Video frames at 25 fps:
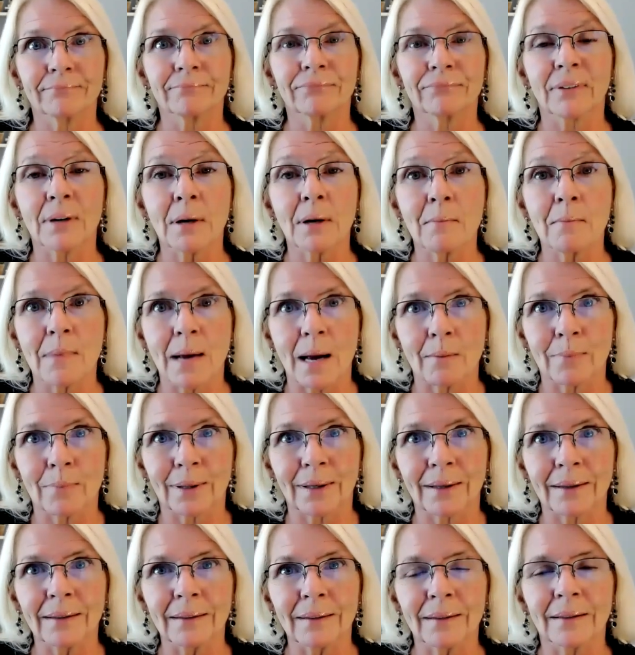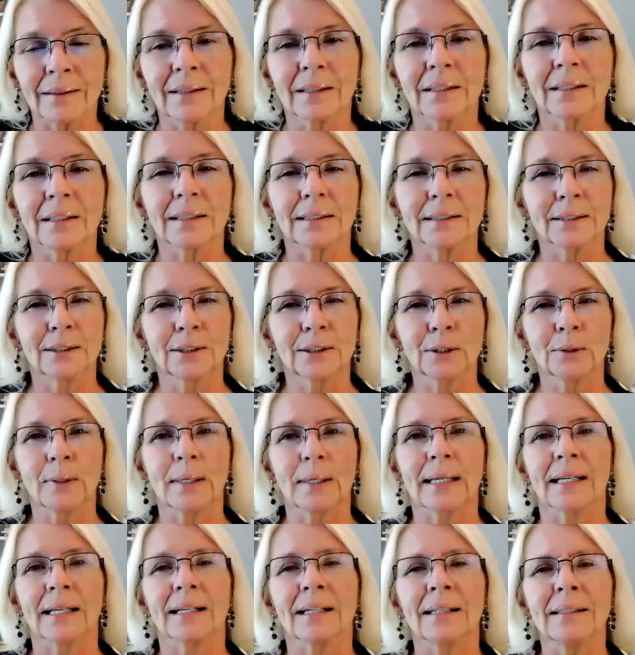remember
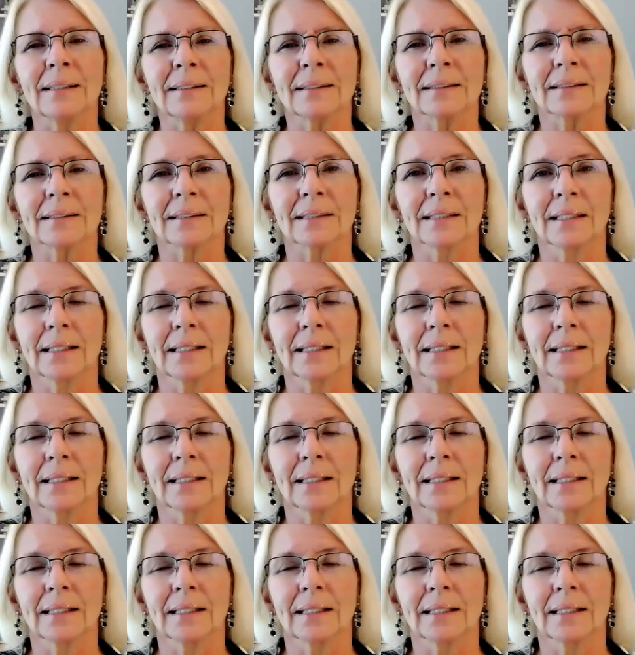doing it